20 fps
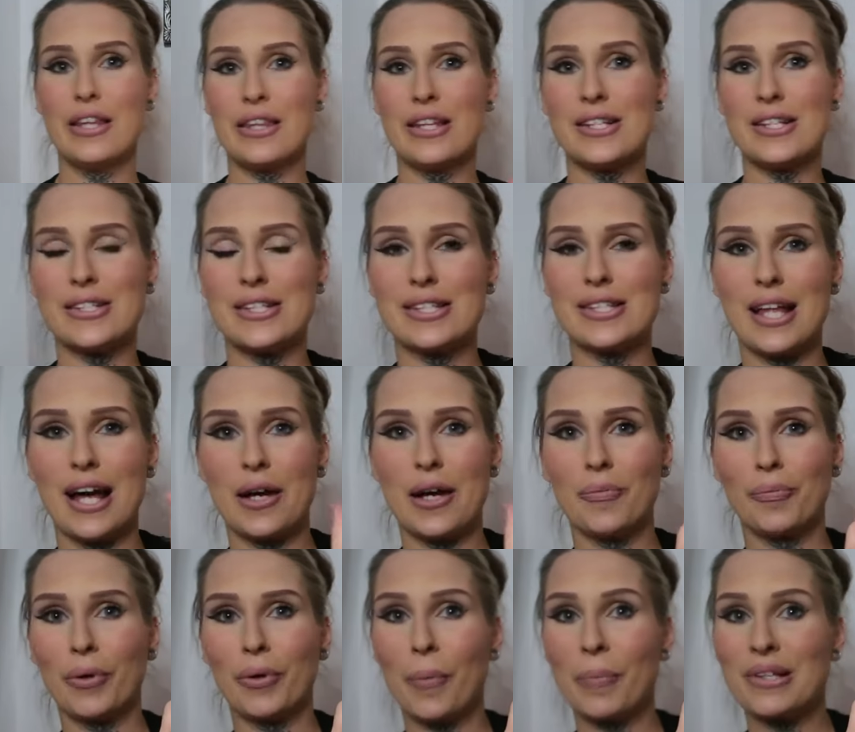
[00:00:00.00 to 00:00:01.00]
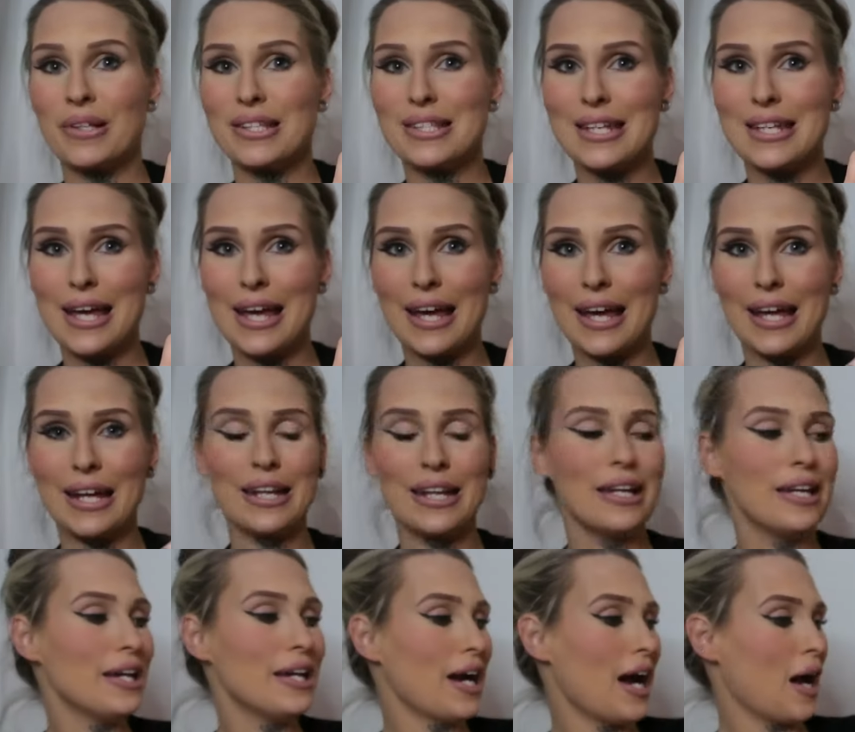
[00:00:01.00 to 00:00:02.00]
This is like proper tin.
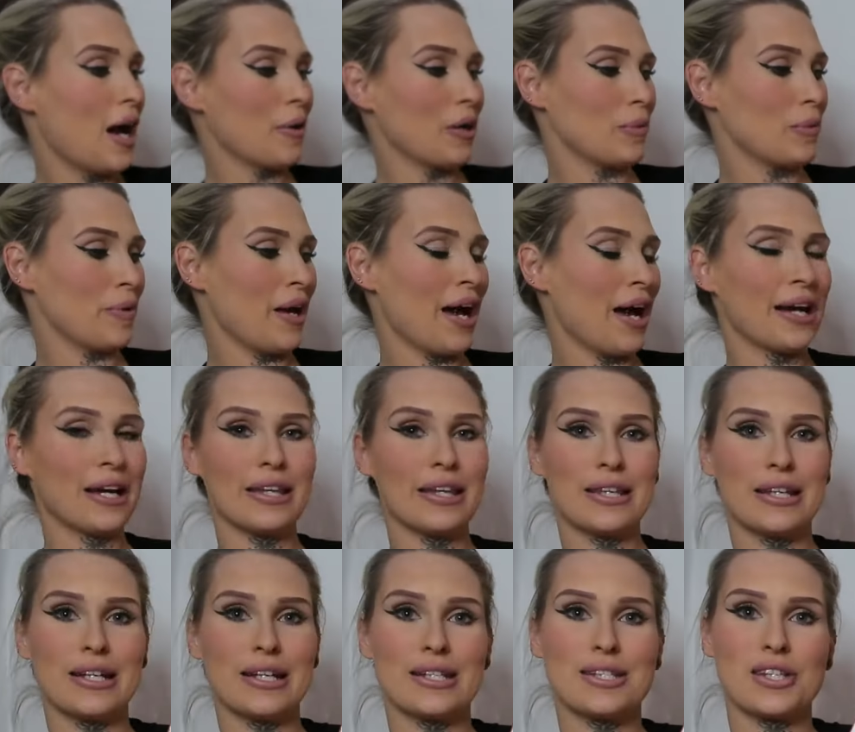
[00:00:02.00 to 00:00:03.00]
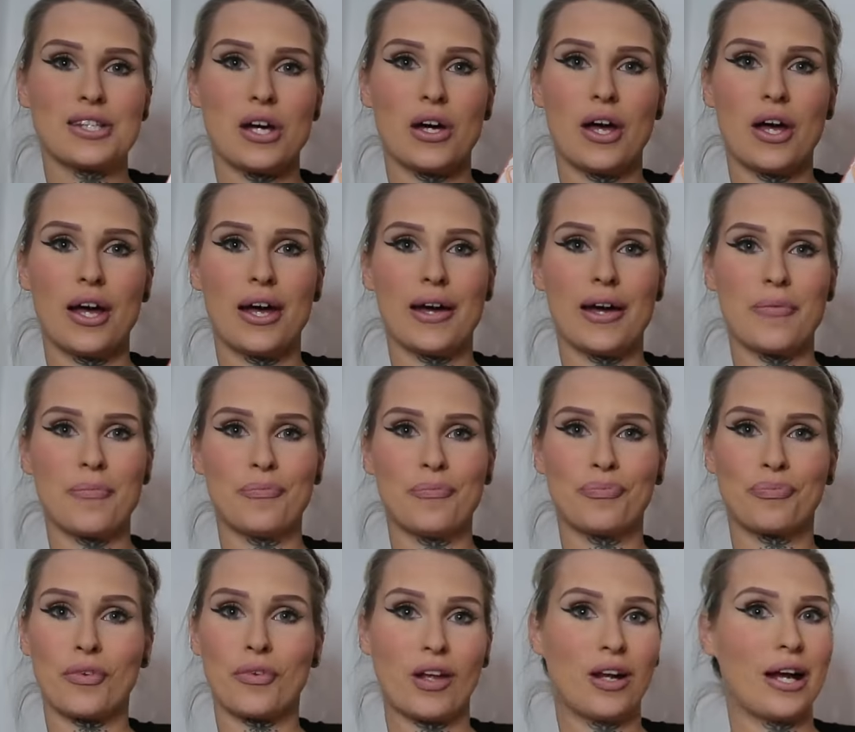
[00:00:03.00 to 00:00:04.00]
I'm going to be hanging this
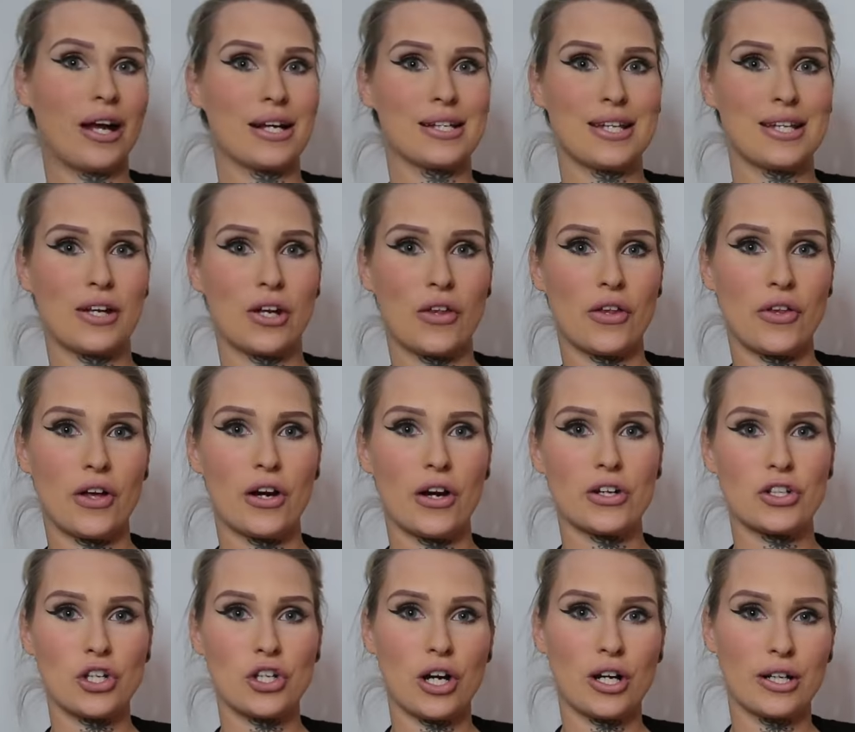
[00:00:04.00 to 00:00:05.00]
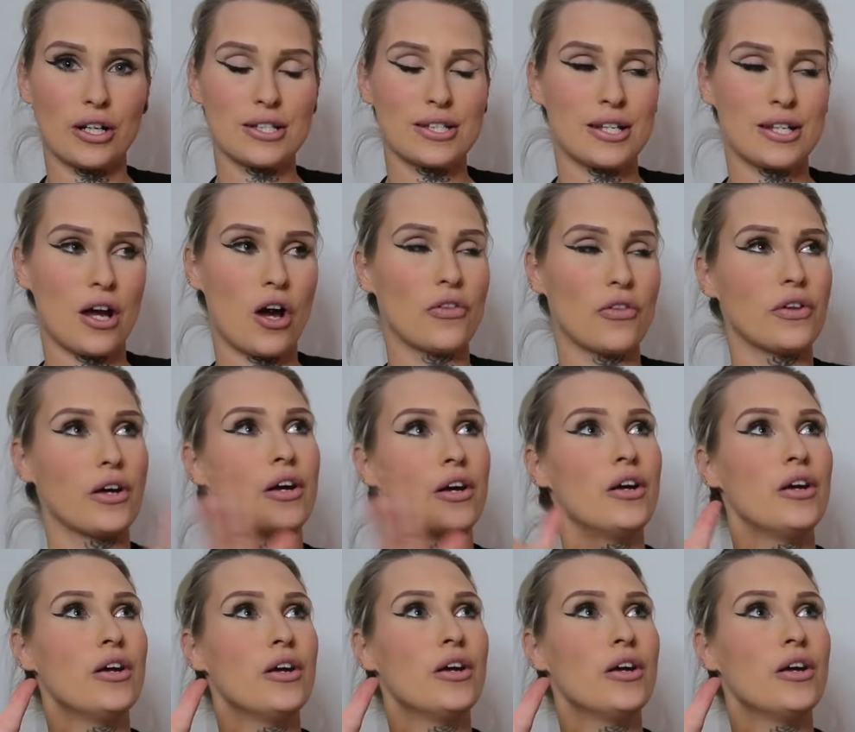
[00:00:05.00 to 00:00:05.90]
like I said on the